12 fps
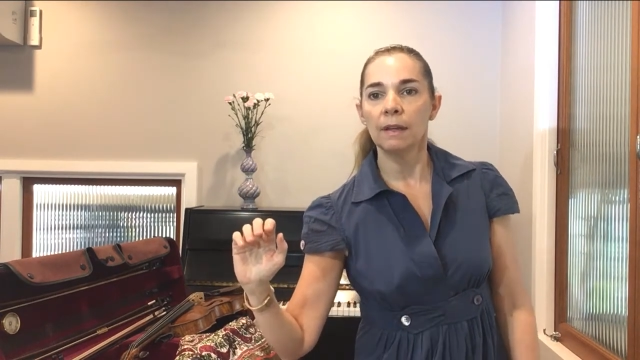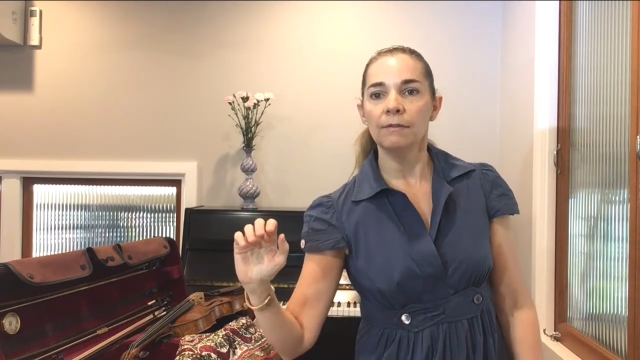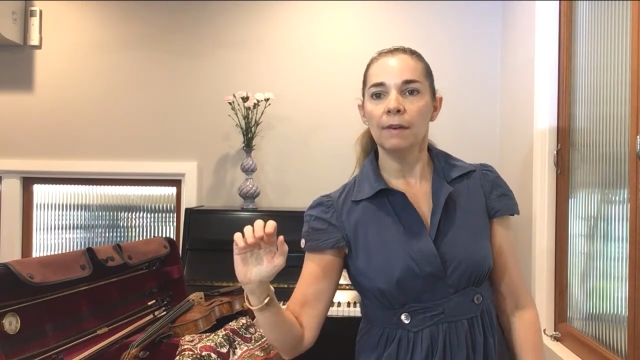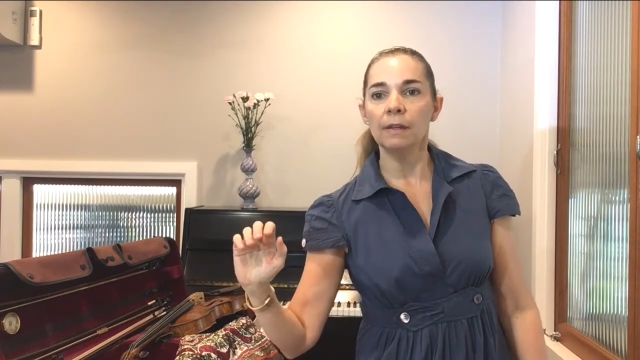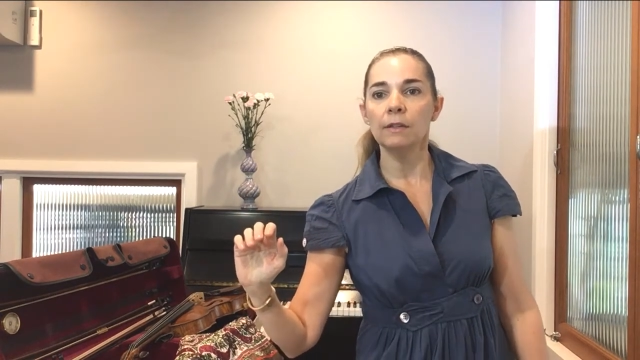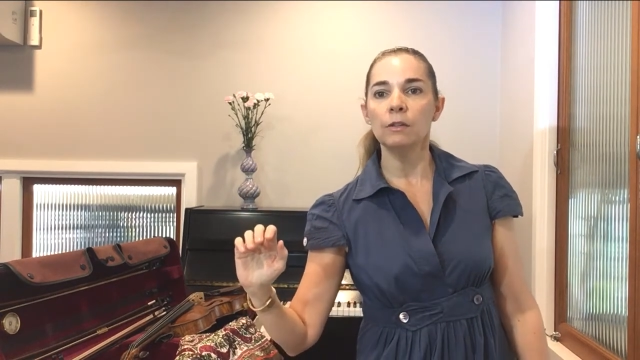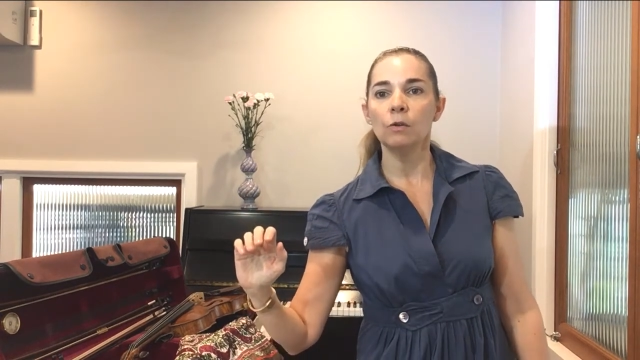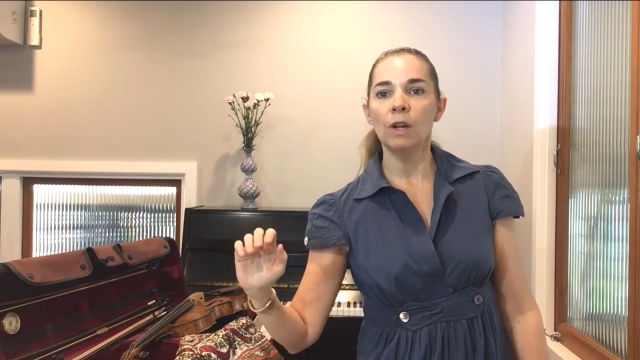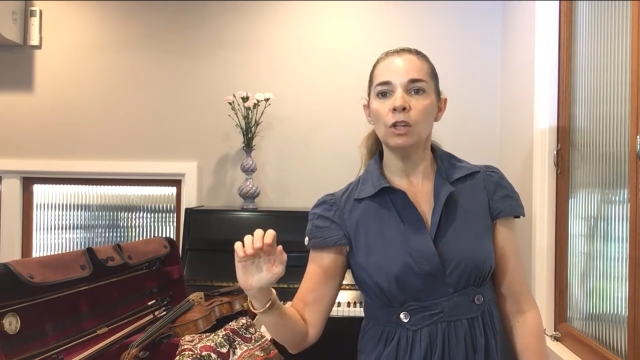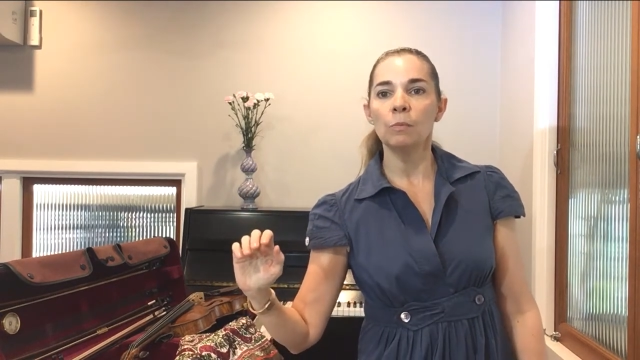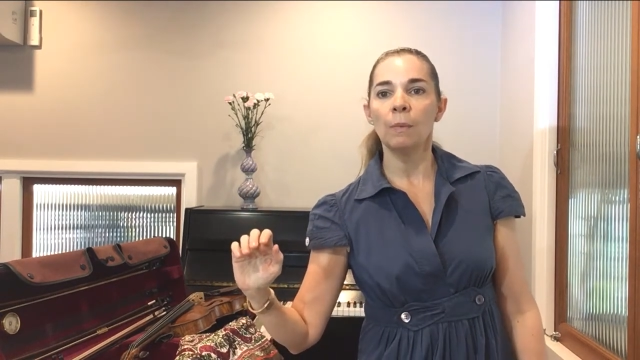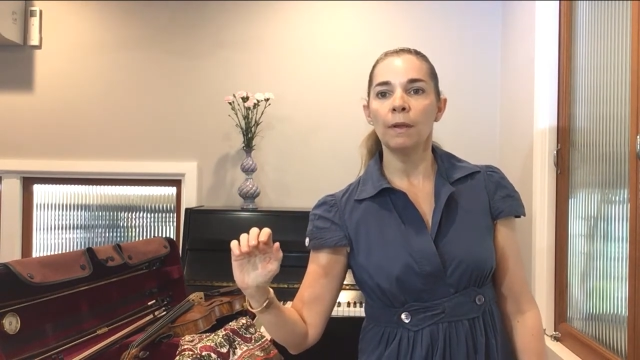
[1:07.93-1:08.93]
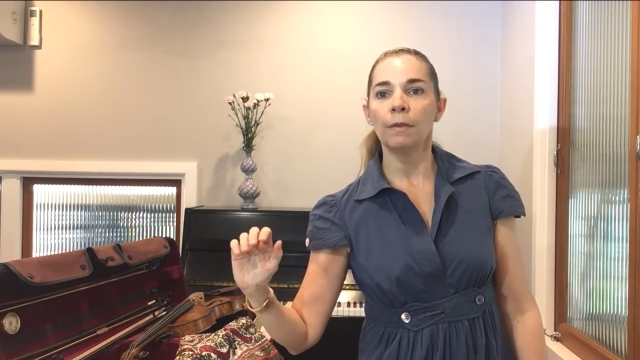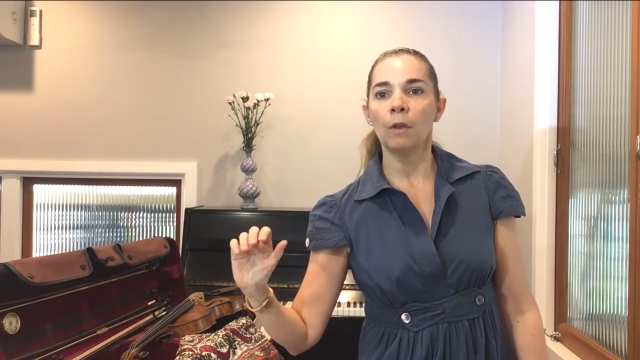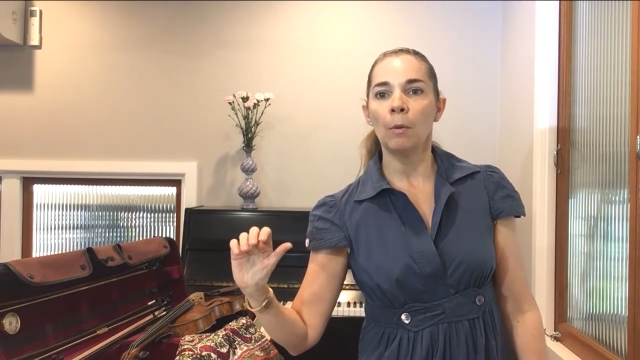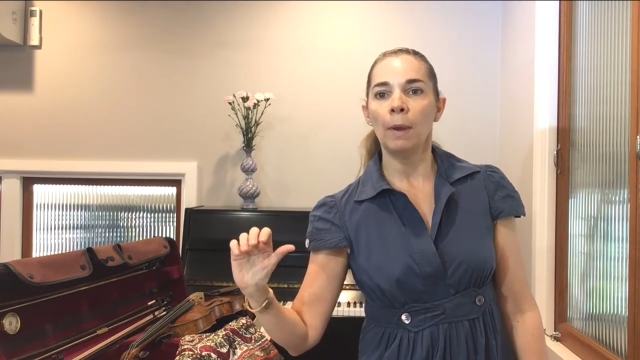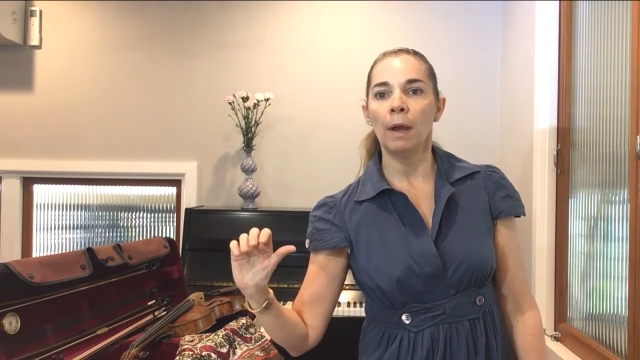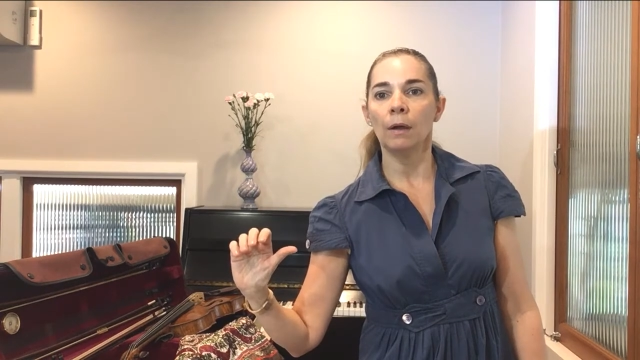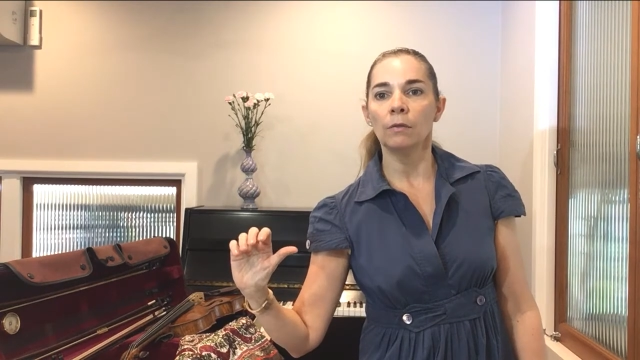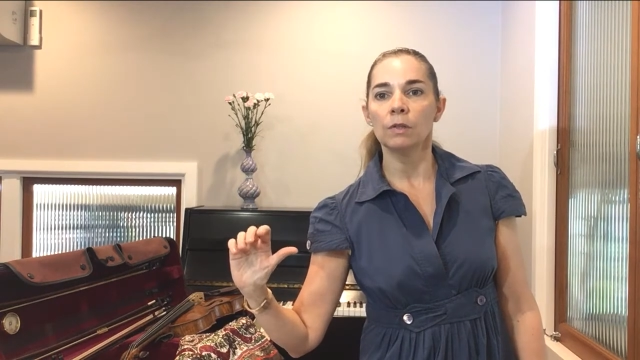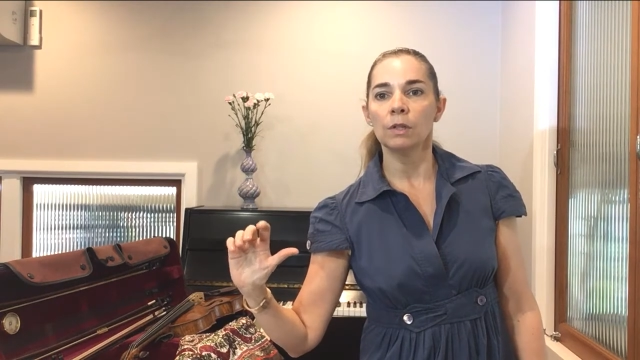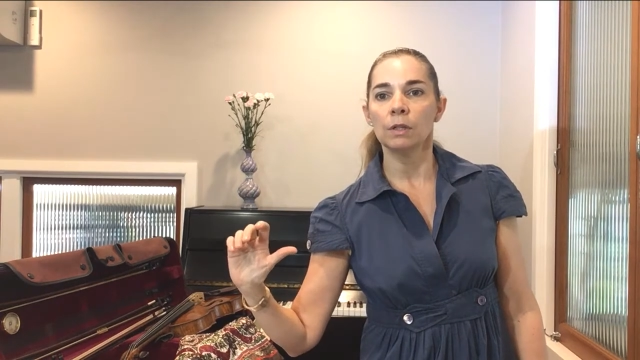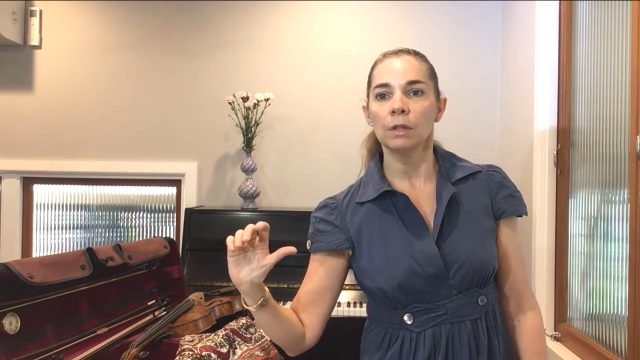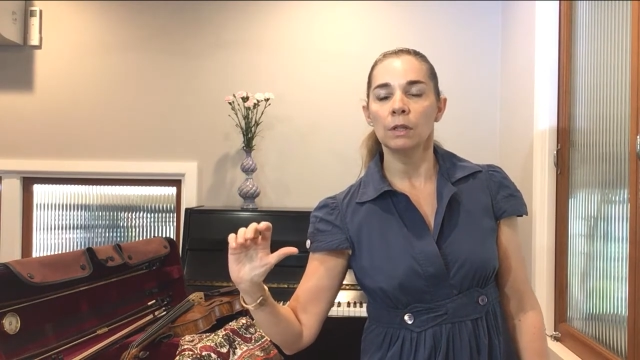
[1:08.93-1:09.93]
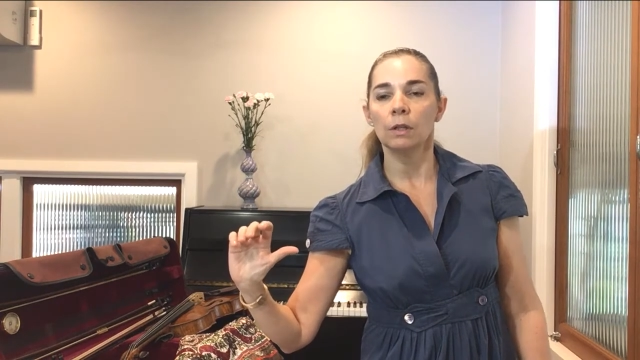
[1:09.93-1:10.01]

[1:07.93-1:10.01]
Now if I stretch my thumb out,